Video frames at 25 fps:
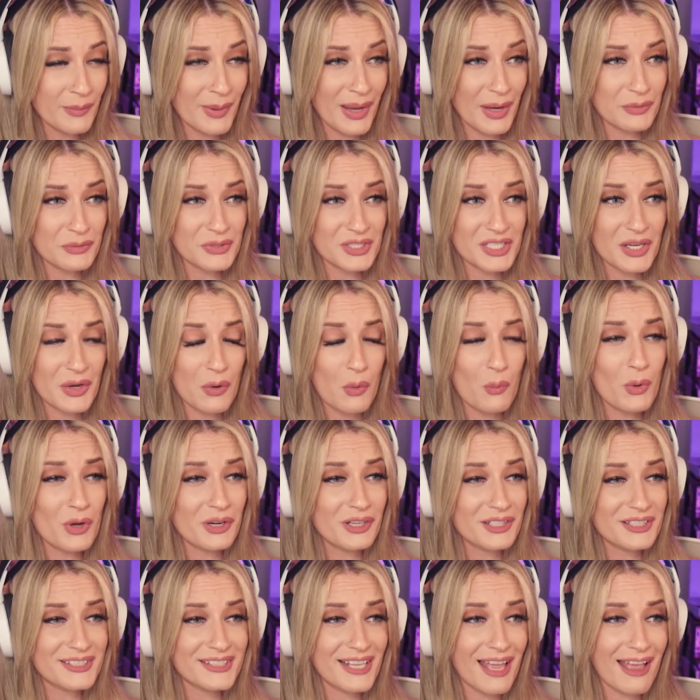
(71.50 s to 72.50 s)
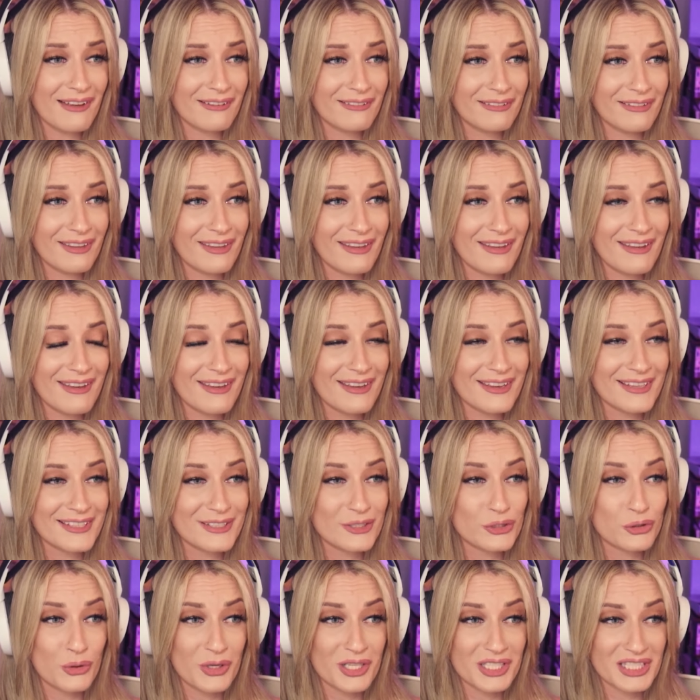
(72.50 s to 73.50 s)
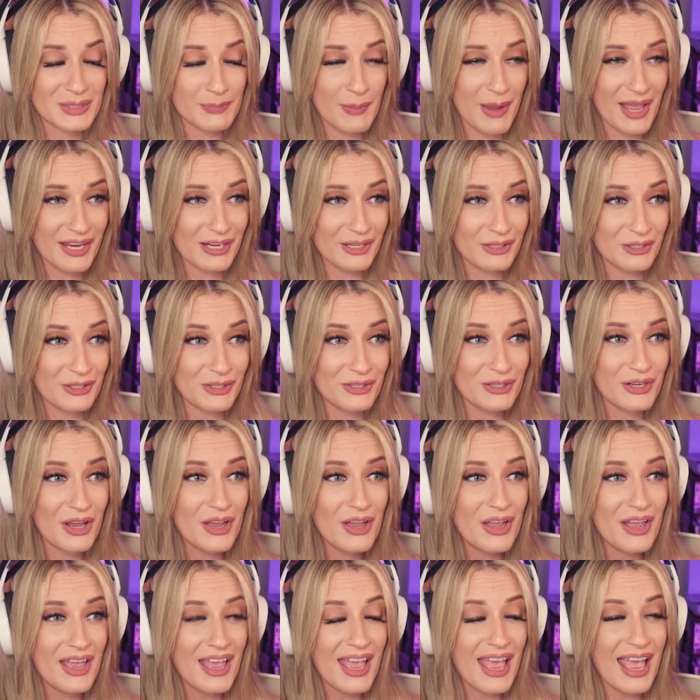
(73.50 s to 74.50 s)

about uh, what exactly has transpired